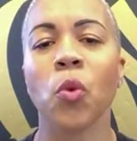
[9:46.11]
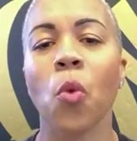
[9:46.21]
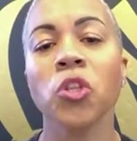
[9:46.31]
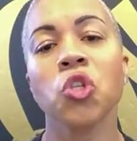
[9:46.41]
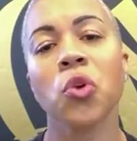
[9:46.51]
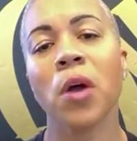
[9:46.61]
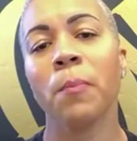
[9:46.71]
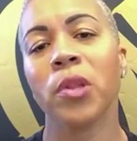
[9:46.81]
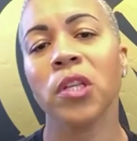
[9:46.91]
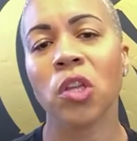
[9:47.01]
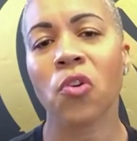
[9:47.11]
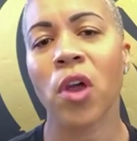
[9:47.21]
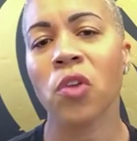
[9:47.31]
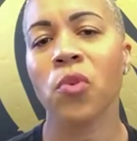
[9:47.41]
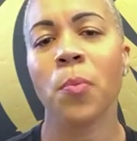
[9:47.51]
Once you complete the
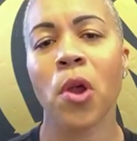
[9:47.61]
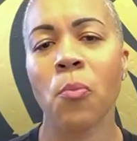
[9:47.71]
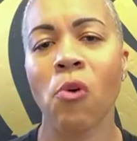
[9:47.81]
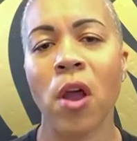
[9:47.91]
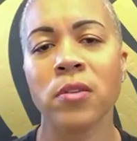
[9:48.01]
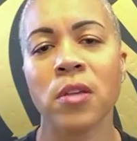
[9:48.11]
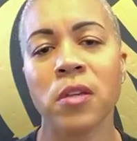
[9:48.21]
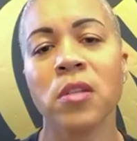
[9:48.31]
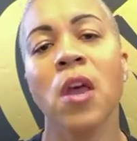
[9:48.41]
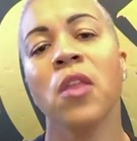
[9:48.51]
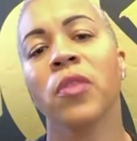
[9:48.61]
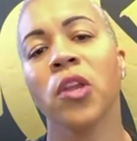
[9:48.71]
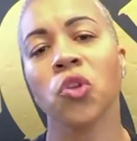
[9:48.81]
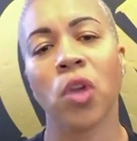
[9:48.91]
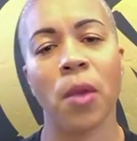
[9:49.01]
credit repair process,
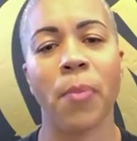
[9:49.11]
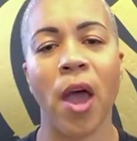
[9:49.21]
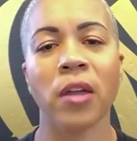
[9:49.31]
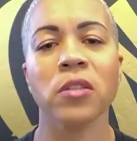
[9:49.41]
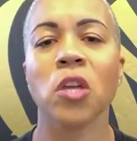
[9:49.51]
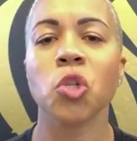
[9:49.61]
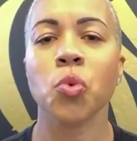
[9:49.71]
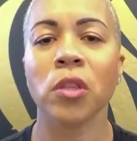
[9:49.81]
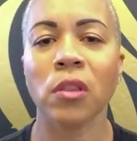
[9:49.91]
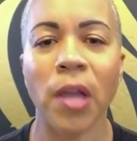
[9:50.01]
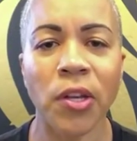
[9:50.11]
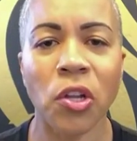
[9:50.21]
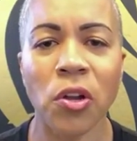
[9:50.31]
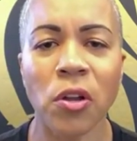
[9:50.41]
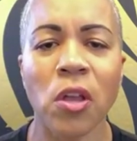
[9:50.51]
then you get back in touch with the
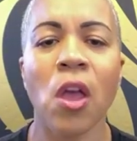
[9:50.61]
lender.